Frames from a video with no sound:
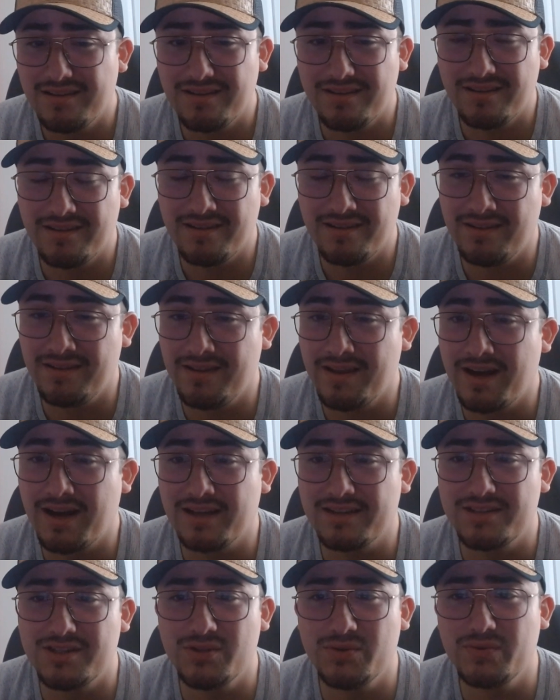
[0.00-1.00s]

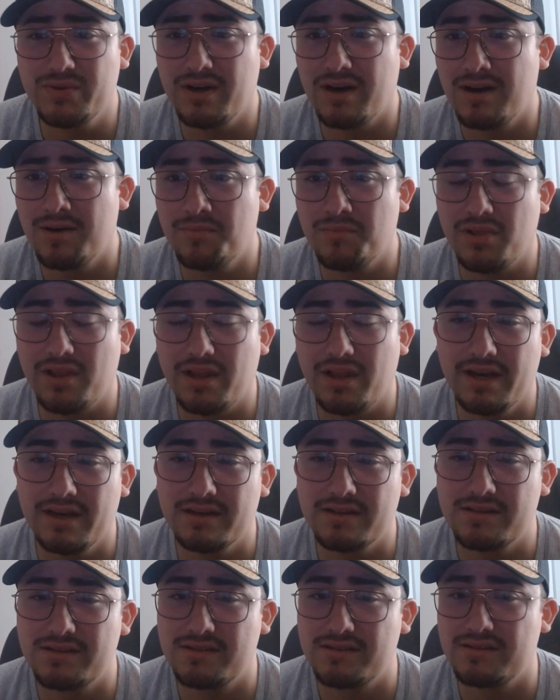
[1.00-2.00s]
not too
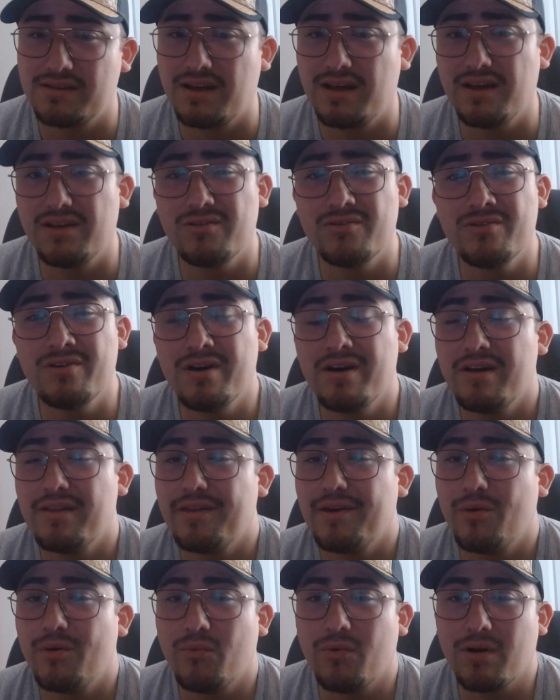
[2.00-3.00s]
complex, I don't know how
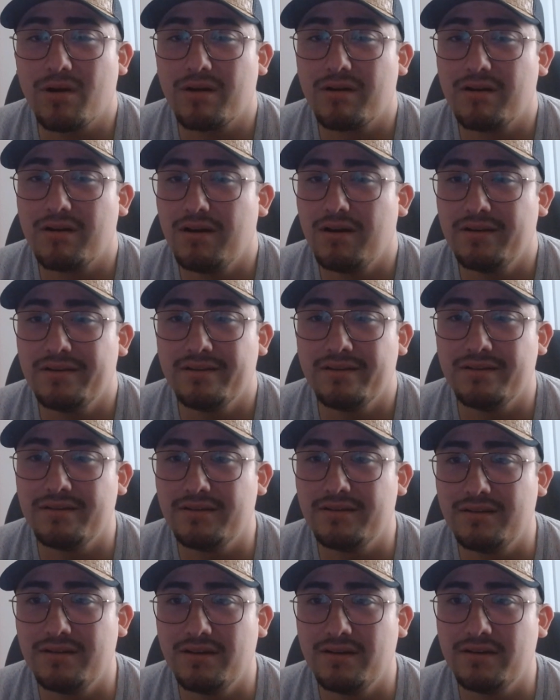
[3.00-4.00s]
they work on
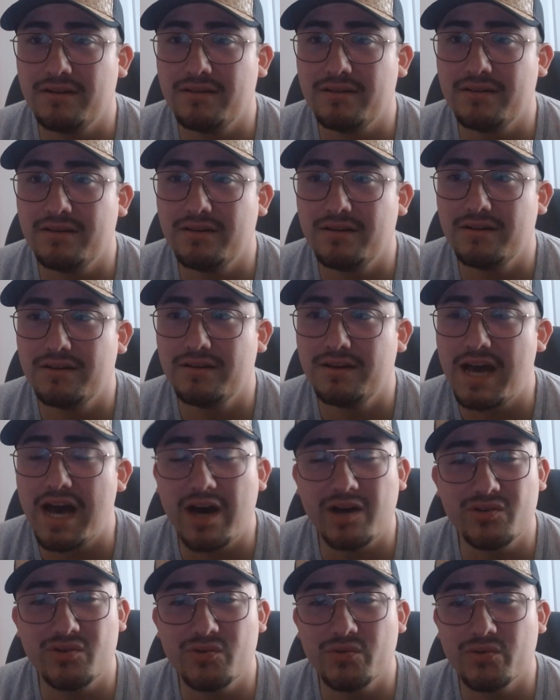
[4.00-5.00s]

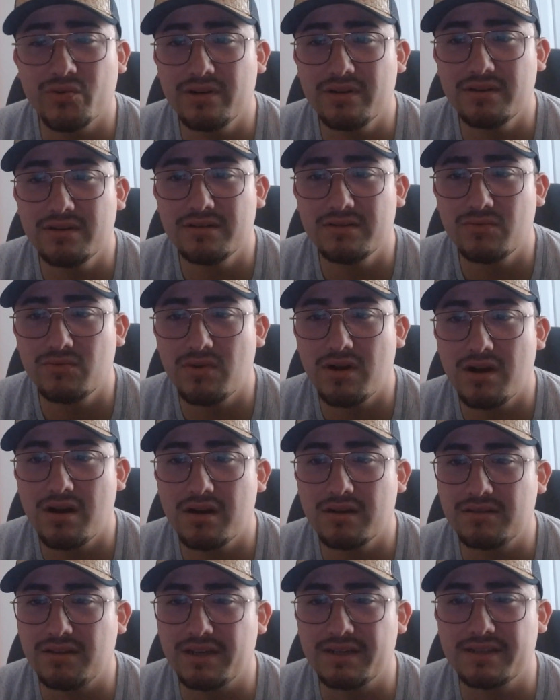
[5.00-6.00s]
outdoor
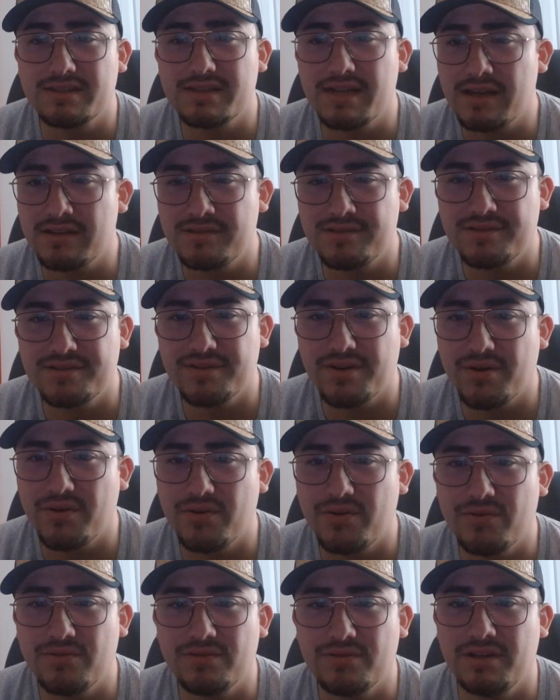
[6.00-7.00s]
rock like
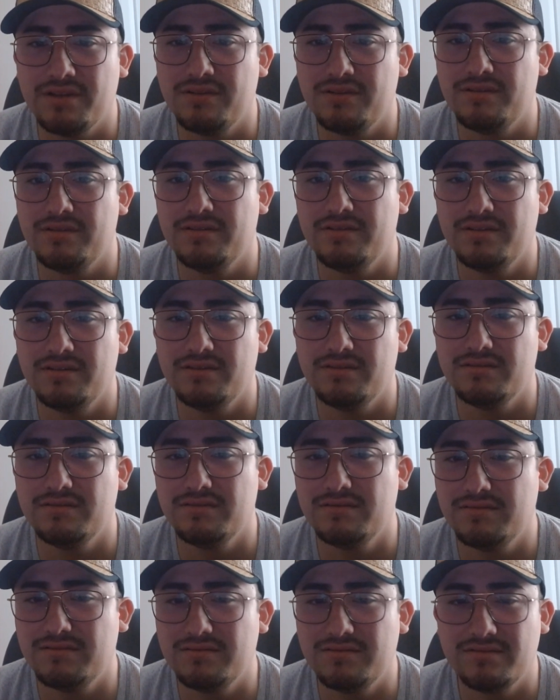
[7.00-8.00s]
sandstone and
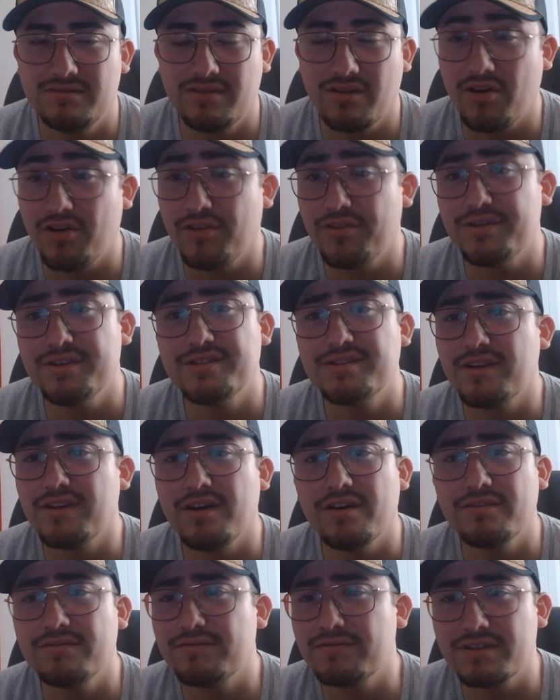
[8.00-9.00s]
the other
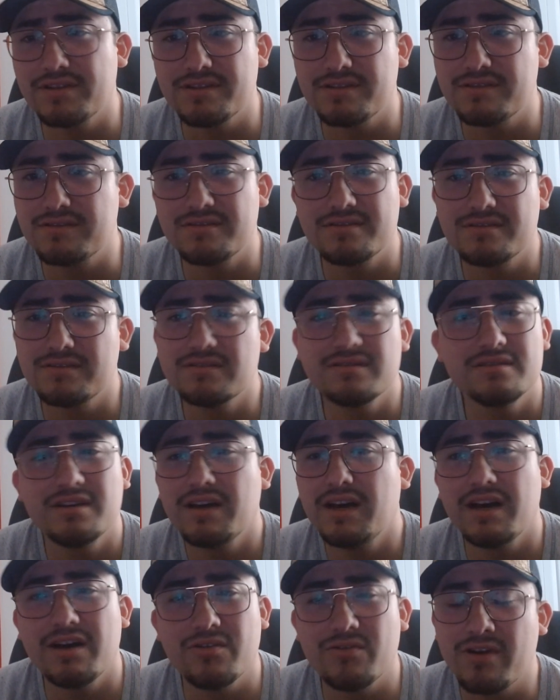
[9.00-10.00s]
stuff because
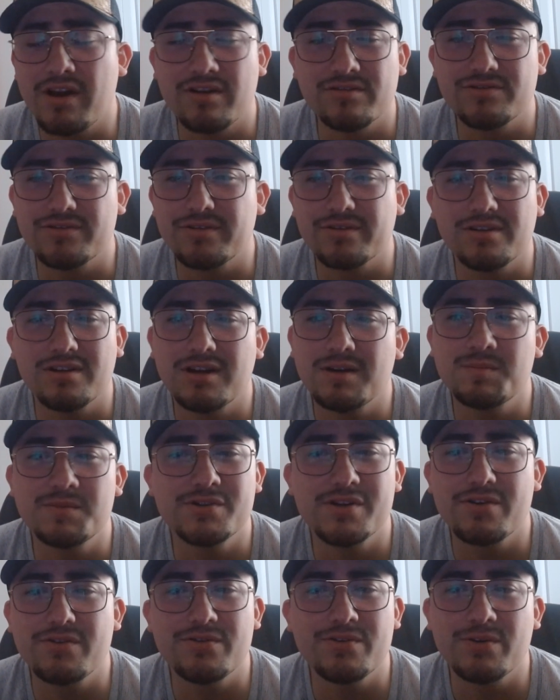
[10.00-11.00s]
I don't outdoor climb,
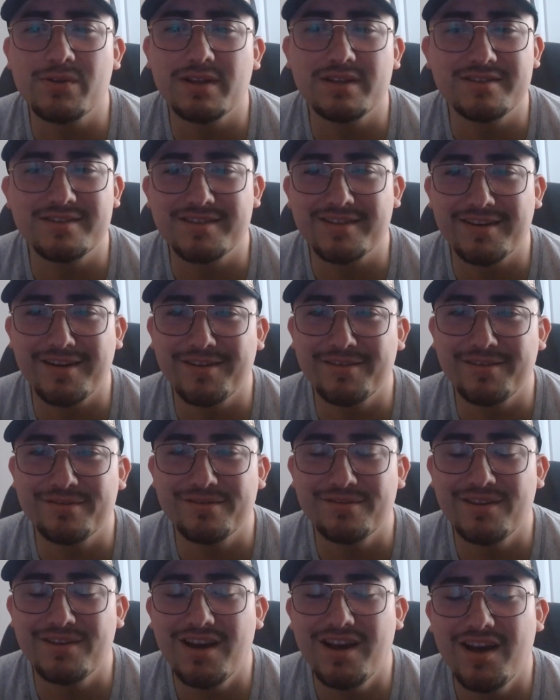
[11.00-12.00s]
so I don't know that stuff.
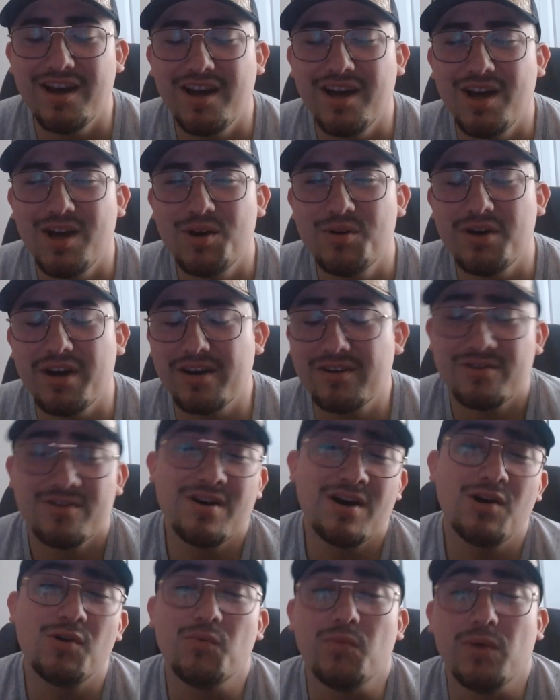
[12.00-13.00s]
I don't know
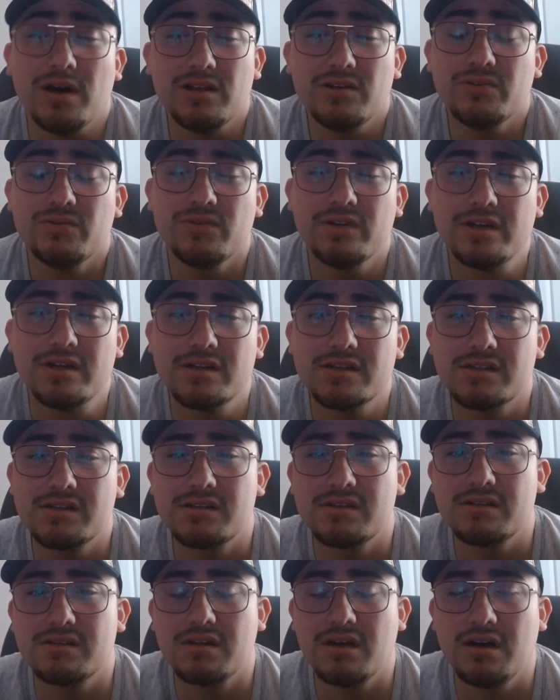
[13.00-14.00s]
how well it
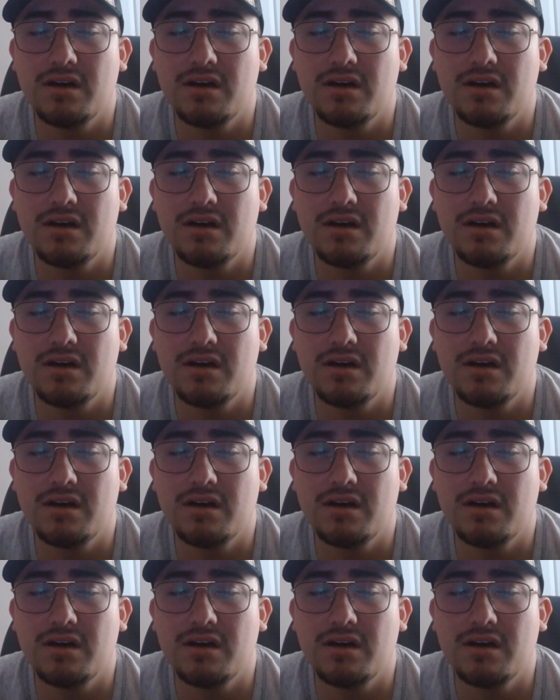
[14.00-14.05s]
works,